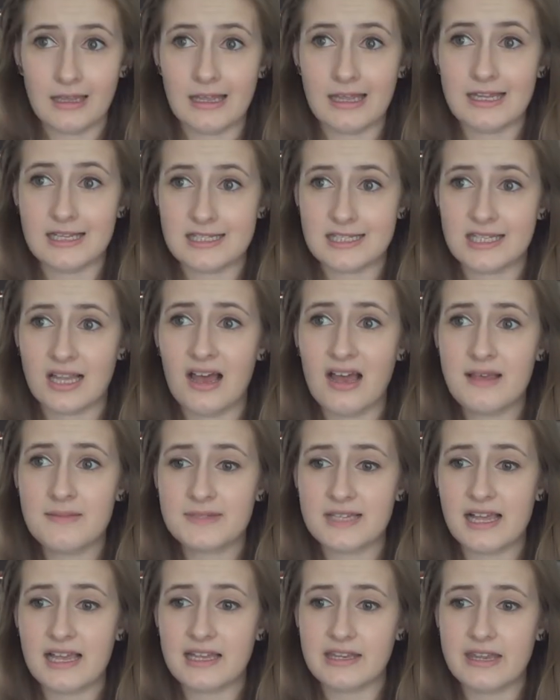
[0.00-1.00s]
It's
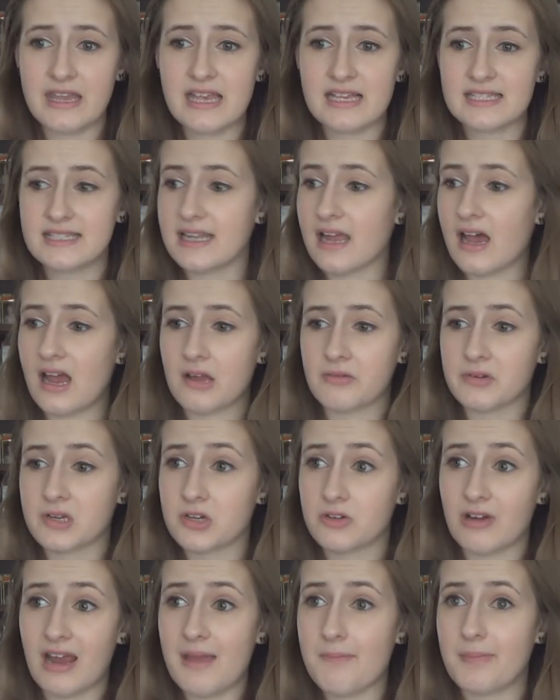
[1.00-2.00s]
times like this that I
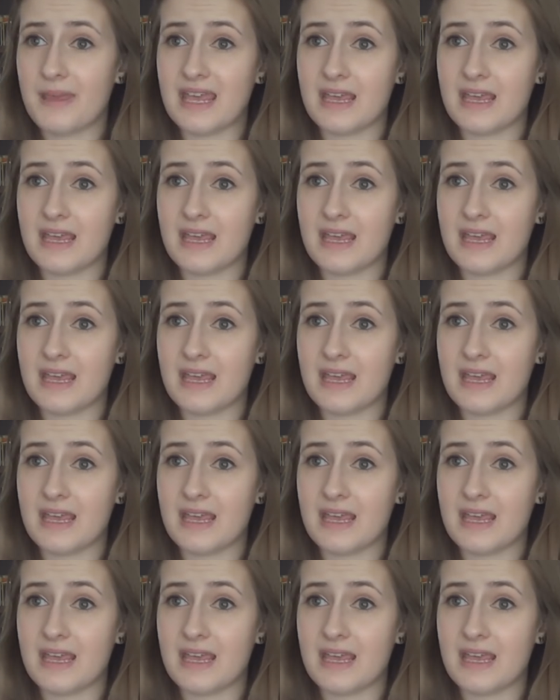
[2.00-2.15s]
regret